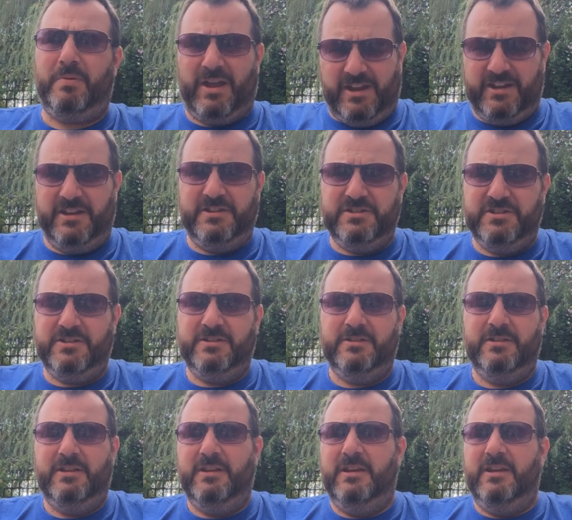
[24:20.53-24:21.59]
packaged
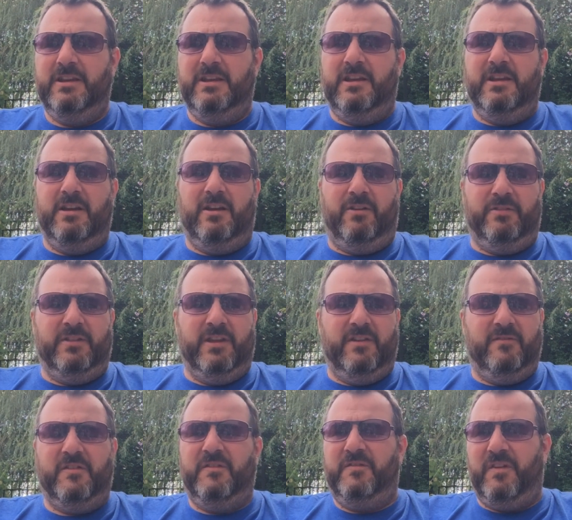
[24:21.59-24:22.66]
on
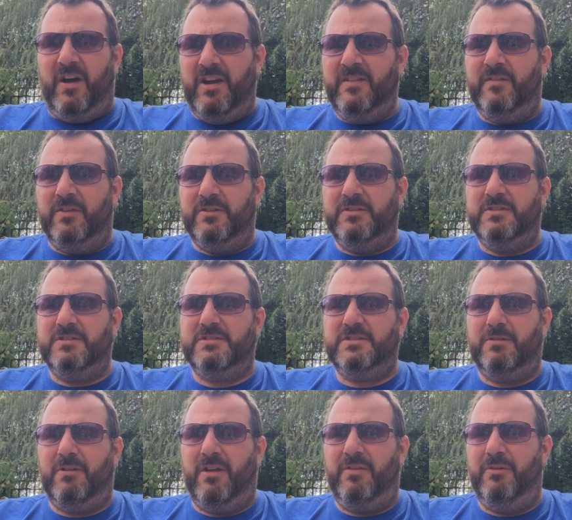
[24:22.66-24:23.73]
there for a £5,
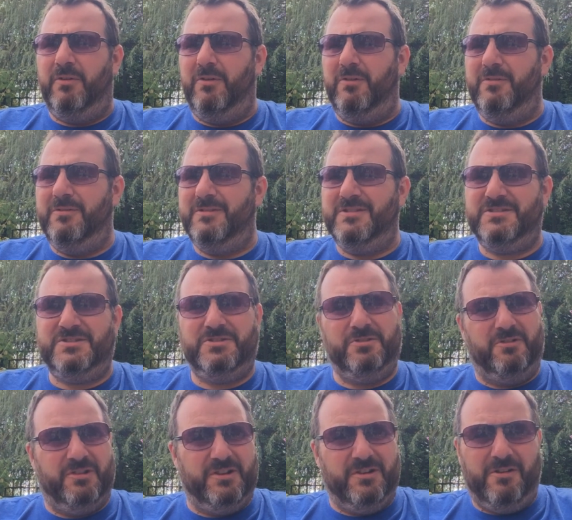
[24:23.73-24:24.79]
so I thought,
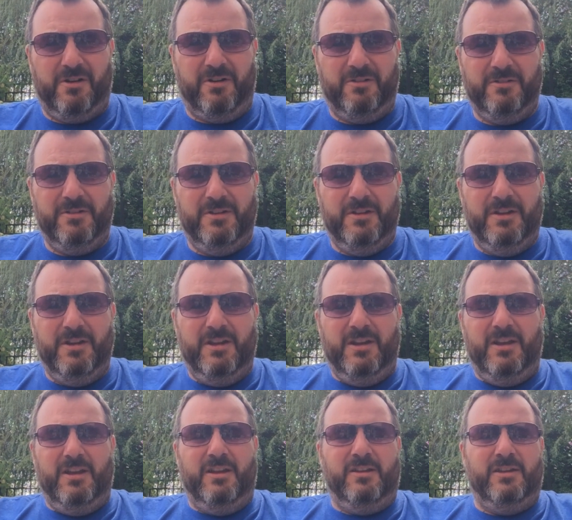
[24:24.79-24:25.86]
surely not.
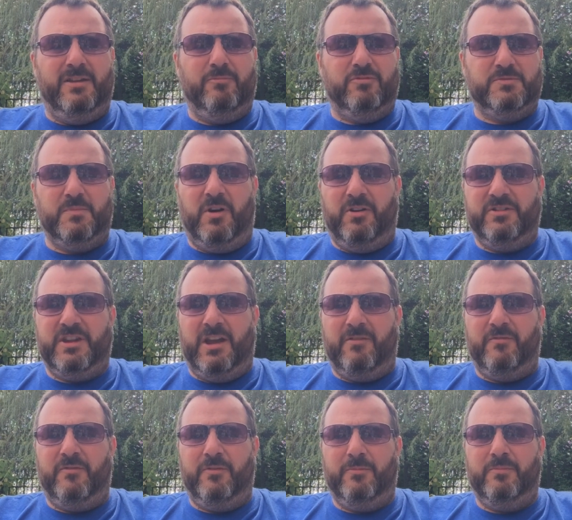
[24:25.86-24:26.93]
It was marked
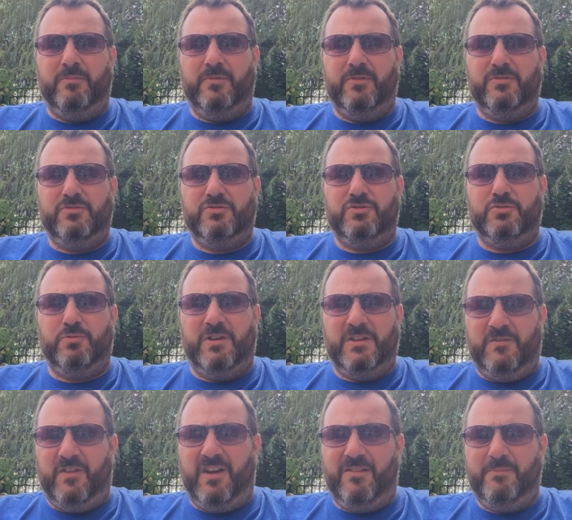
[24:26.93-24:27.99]
down from
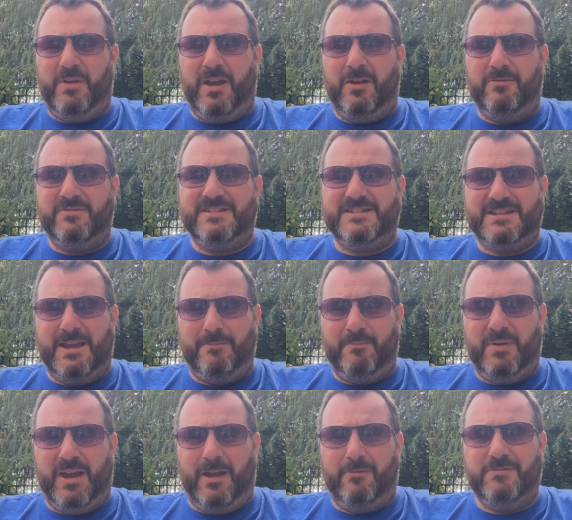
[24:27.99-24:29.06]
£25 to
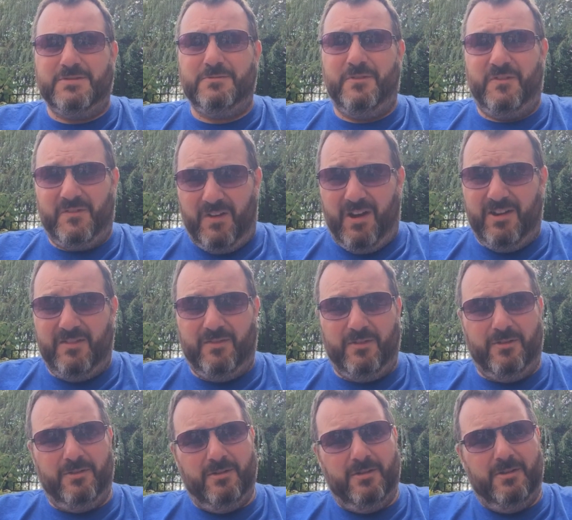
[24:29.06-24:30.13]
£10 to a
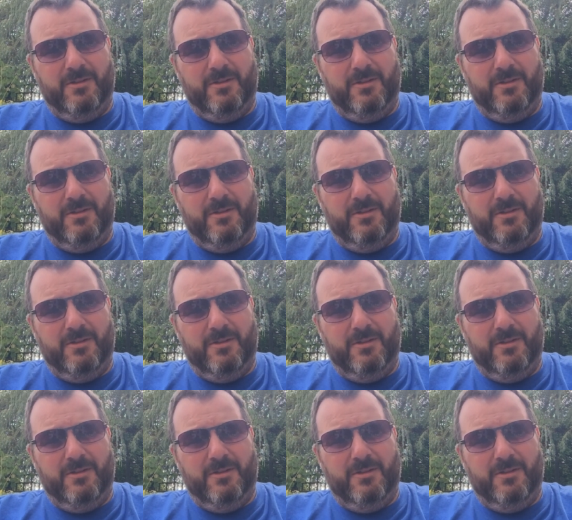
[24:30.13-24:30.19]
£5,